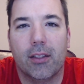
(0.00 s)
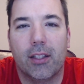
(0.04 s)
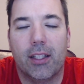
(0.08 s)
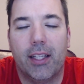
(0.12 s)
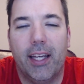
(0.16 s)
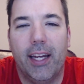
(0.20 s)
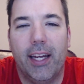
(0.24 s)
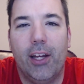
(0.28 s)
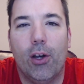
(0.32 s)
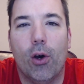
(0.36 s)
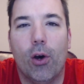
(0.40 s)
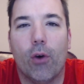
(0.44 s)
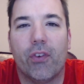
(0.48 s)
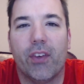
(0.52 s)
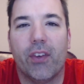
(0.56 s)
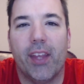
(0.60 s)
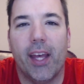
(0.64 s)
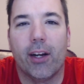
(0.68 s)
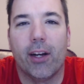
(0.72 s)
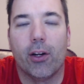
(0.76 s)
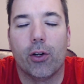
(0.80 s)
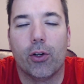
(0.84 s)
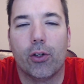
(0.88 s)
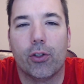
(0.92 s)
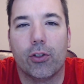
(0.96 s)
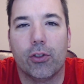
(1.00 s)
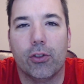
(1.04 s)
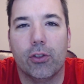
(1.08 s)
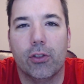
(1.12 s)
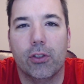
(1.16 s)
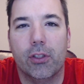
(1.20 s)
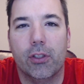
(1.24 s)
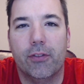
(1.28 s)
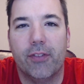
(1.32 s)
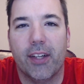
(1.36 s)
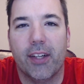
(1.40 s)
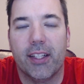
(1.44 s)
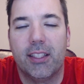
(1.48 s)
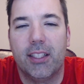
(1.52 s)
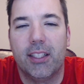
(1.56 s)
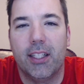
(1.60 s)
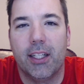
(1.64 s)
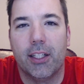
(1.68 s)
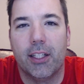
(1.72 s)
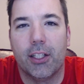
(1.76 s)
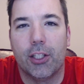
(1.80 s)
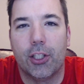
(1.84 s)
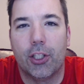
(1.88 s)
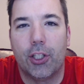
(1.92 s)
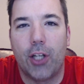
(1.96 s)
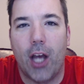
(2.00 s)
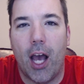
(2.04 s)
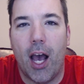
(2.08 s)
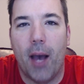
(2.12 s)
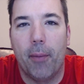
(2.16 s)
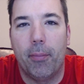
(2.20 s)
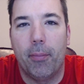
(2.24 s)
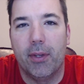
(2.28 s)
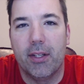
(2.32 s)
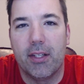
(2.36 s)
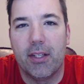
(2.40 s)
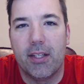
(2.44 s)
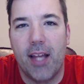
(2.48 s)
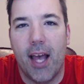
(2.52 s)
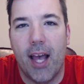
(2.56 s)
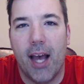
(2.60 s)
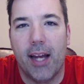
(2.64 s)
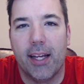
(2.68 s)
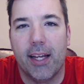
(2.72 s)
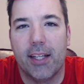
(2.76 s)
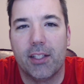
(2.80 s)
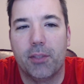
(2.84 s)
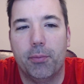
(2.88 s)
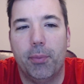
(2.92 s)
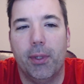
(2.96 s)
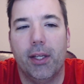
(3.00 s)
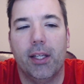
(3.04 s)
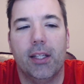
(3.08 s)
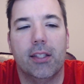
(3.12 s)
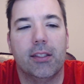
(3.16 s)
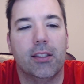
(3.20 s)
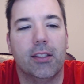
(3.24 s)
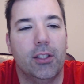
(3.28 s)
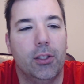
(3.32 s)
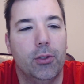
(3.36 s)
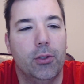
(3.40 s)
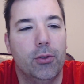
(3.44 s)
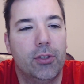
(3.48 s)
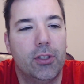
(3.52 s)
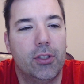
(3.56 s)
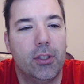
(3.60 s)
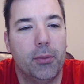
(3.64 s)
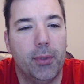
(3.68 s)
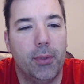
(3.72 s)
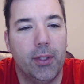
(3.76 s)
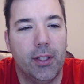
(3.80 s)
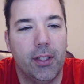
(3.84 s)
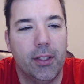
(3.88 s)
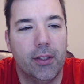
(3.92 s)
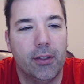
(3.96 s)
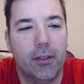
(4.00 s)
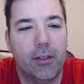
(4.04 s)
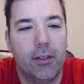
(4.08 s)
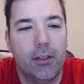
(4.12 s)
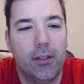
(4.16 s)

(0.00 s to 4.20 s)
getting over that hurdle, investing in a shop, is not as big as it used to be.